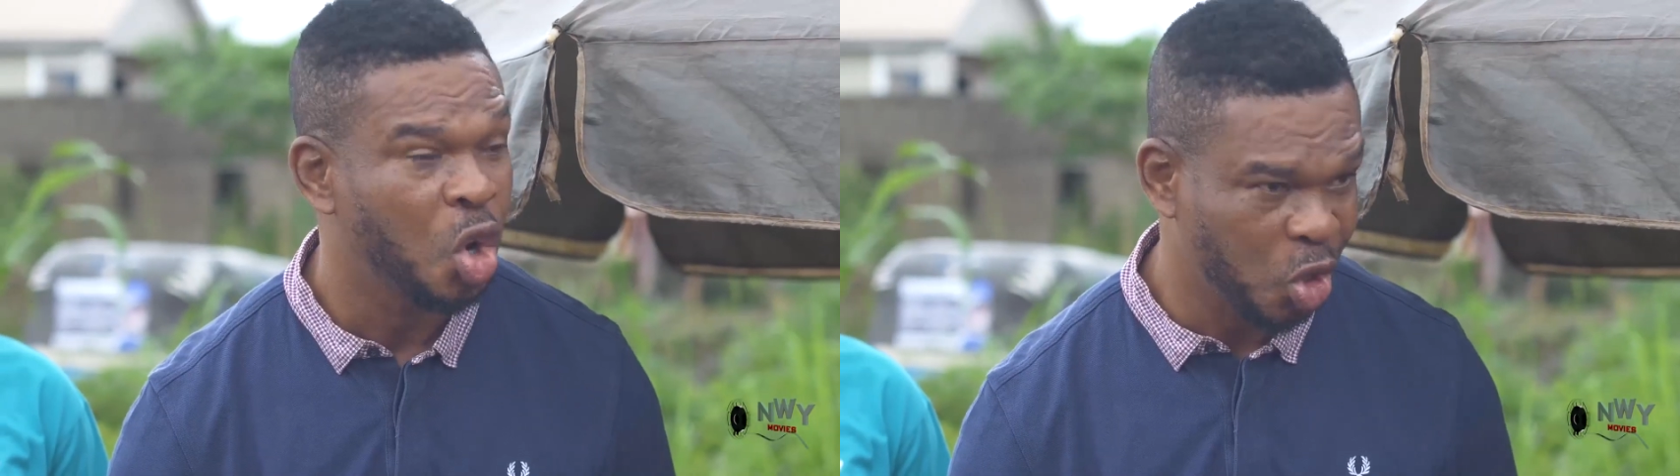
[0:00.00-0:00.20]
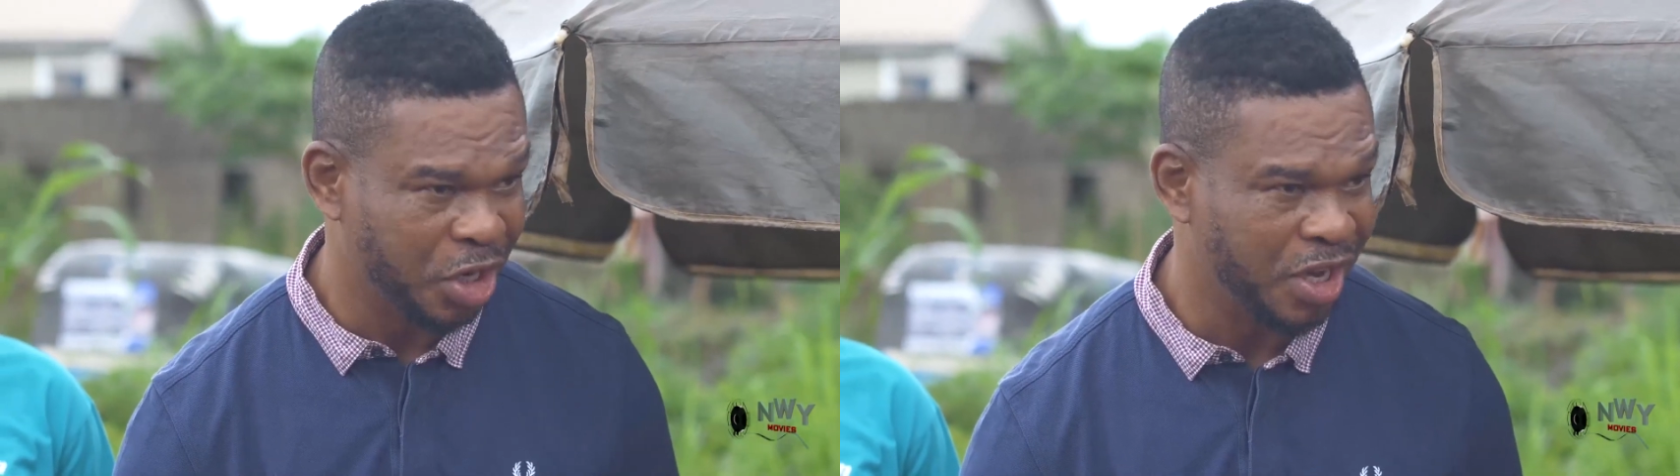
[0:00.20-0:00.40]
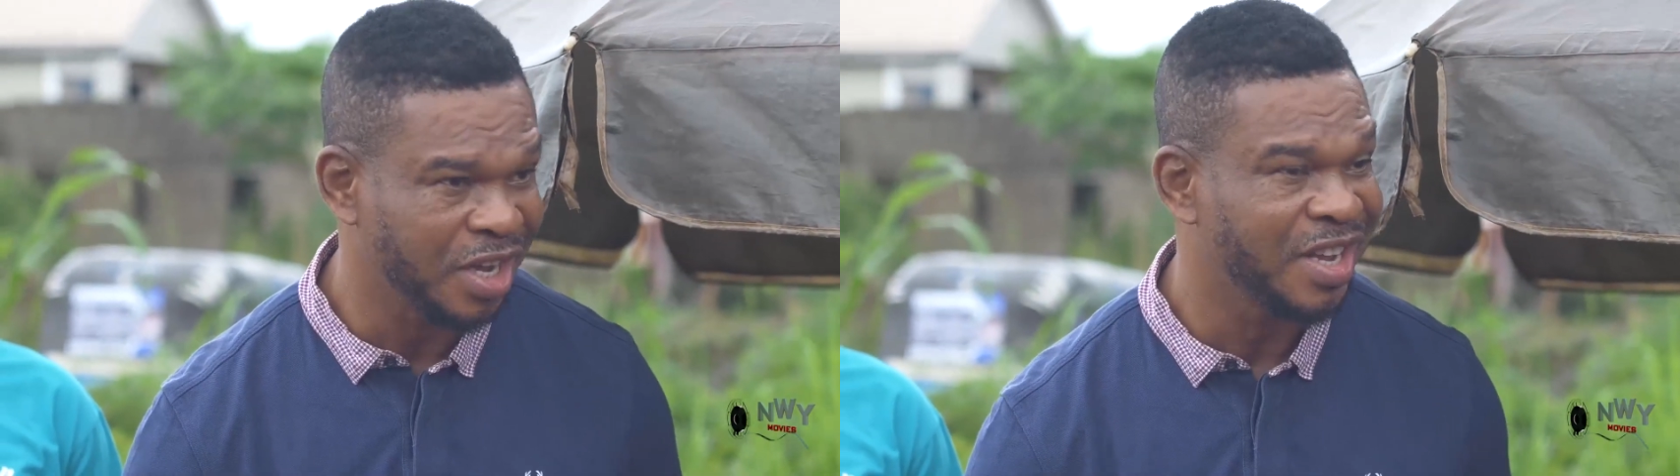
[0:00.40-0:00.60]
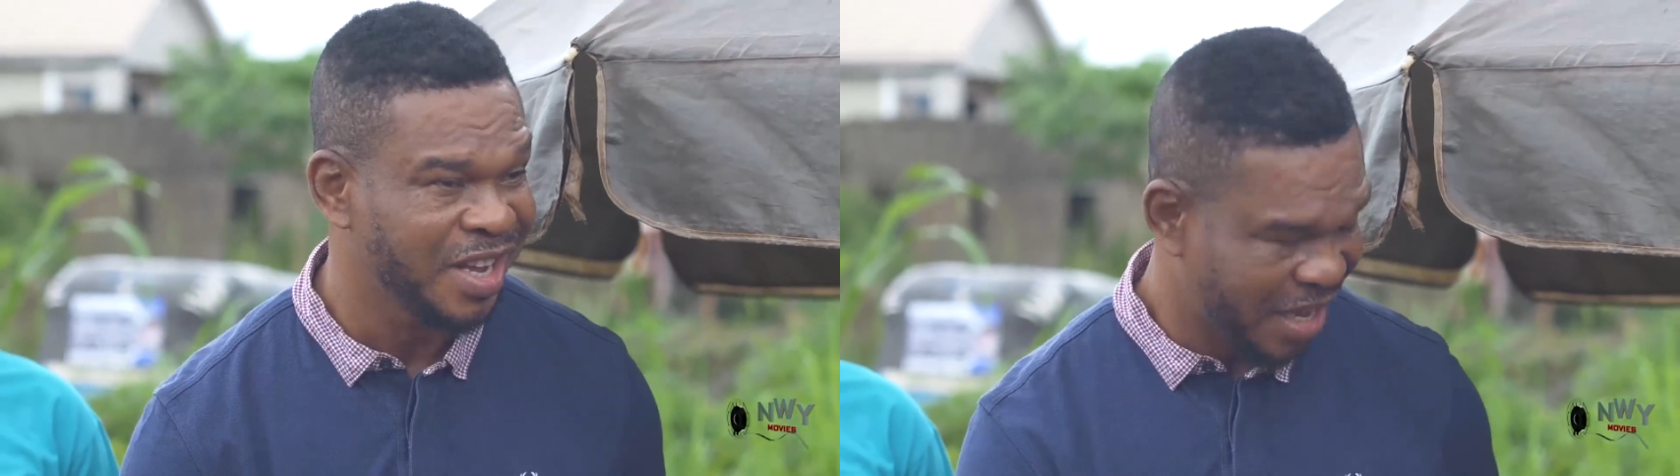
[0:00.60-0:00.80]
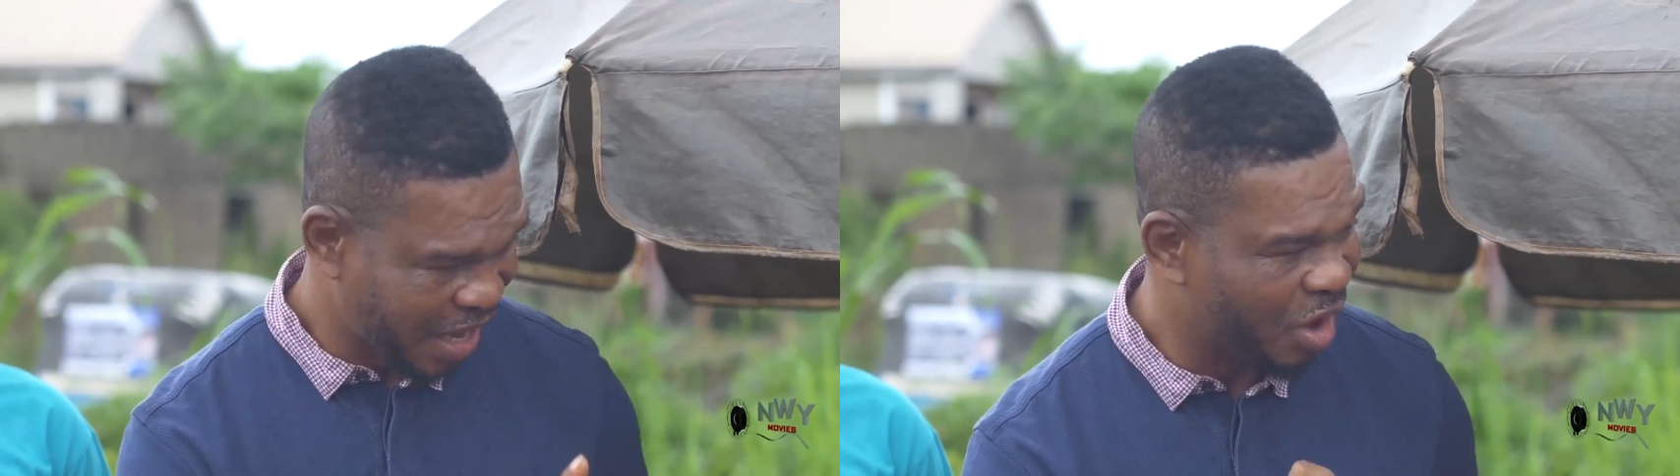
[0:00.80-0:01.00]
okay.
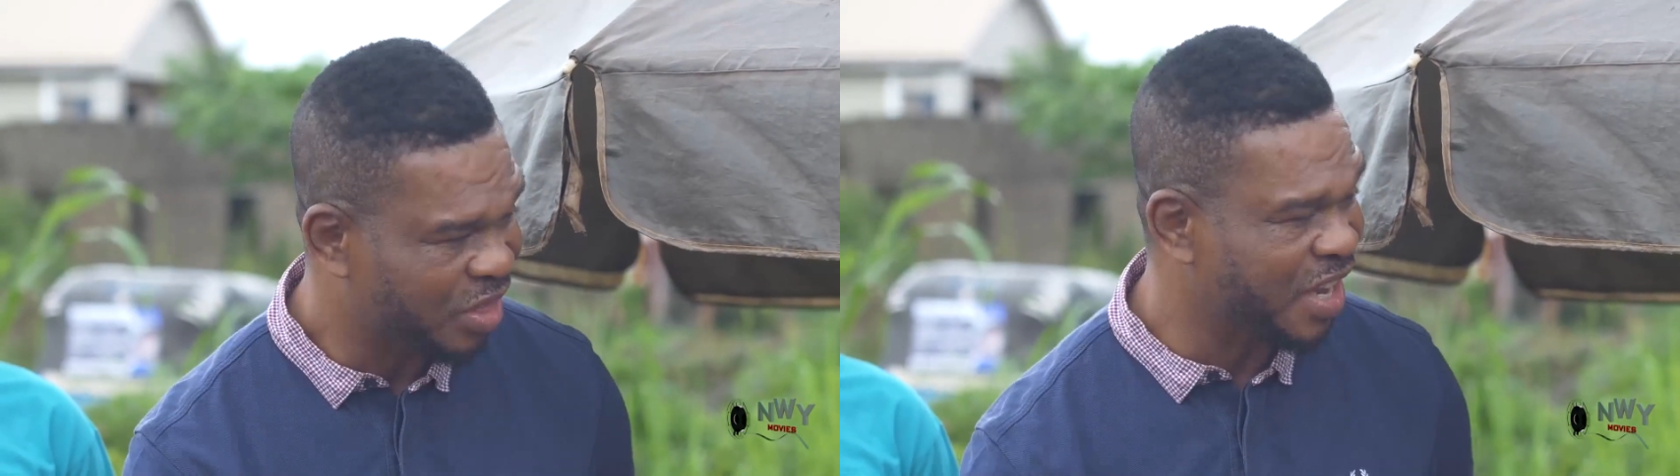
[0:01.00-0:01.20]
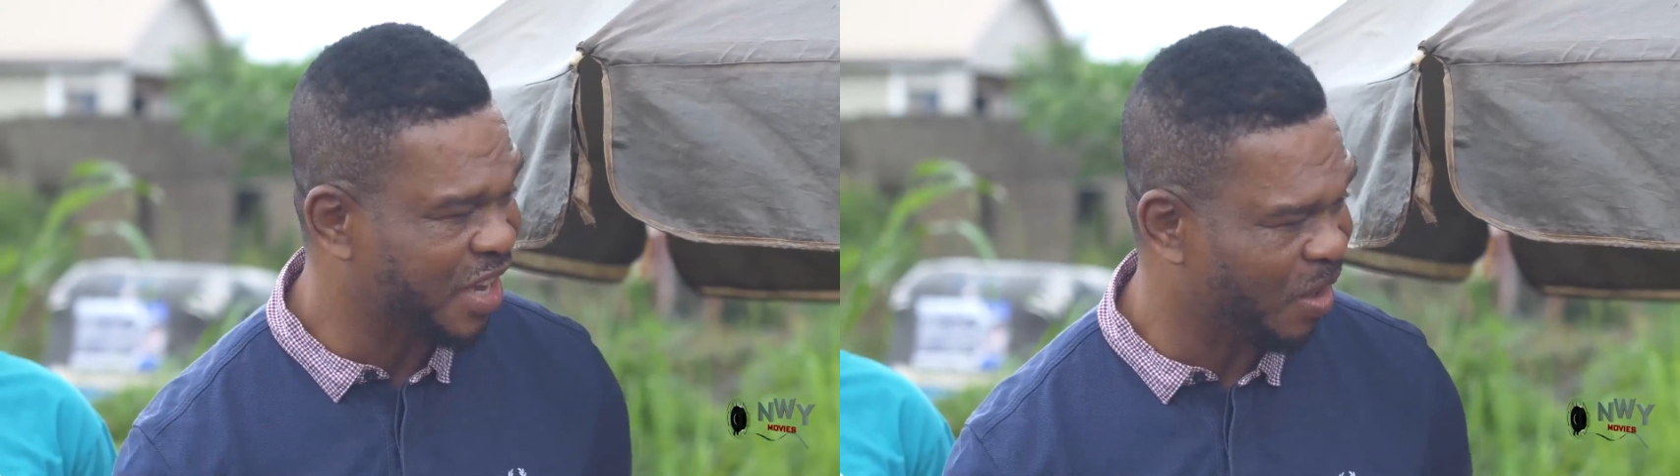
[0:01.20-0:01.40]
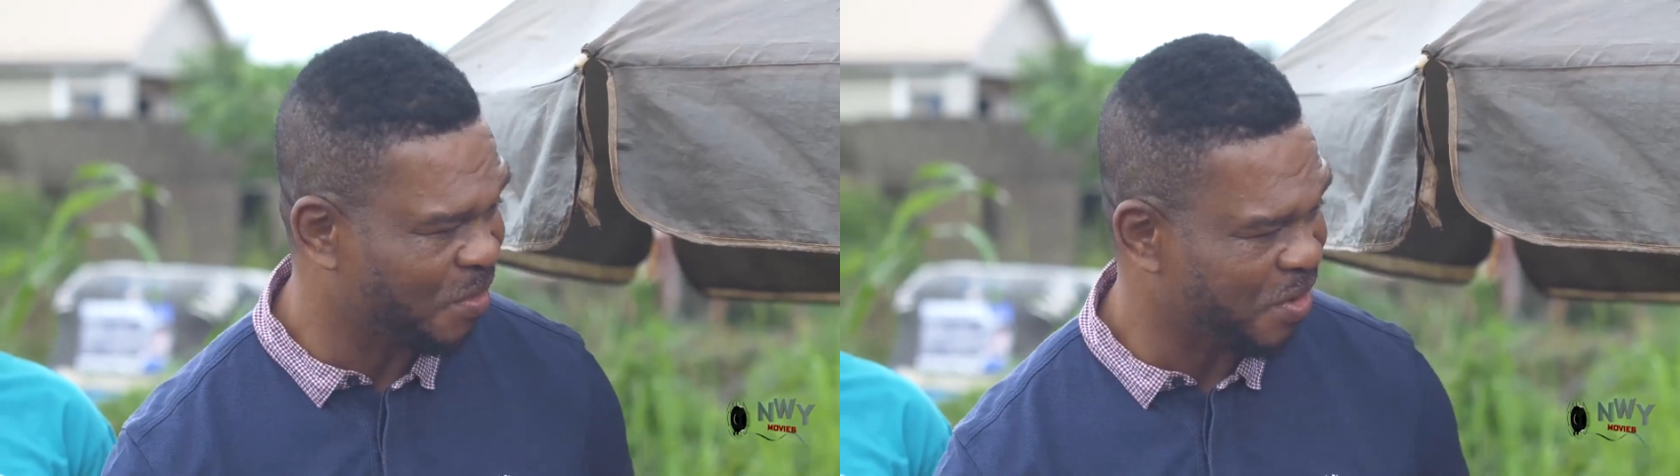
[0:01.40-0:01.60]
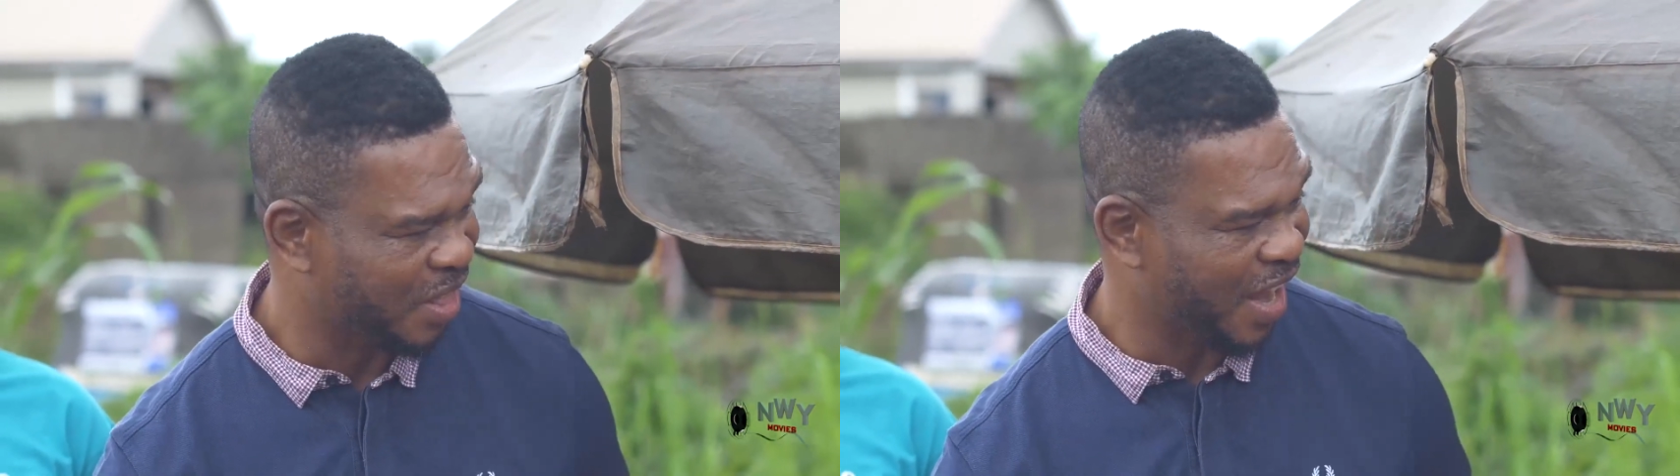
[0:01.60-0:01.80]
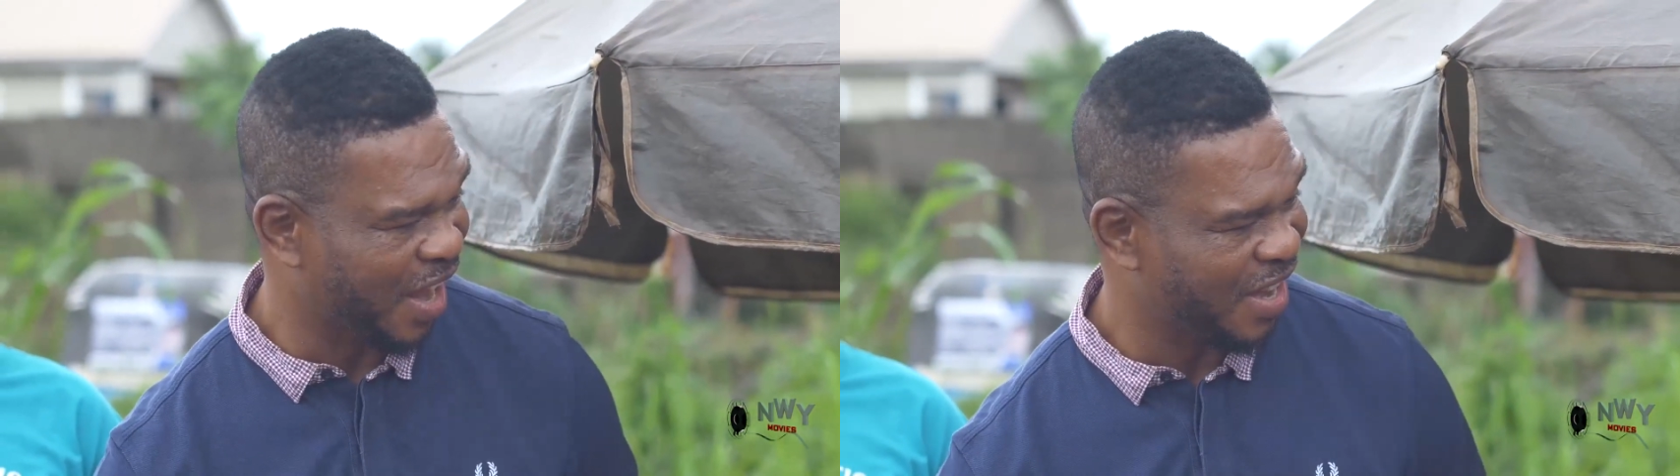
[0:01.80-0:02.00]
I'll take care of
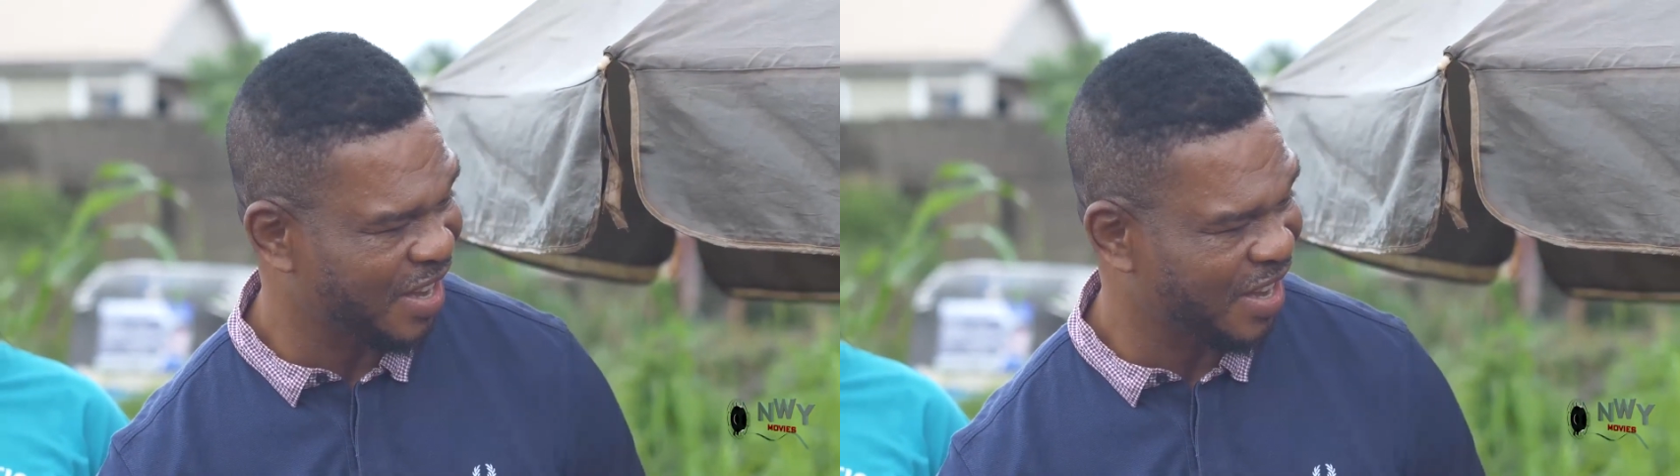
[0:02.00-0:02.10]
your tire.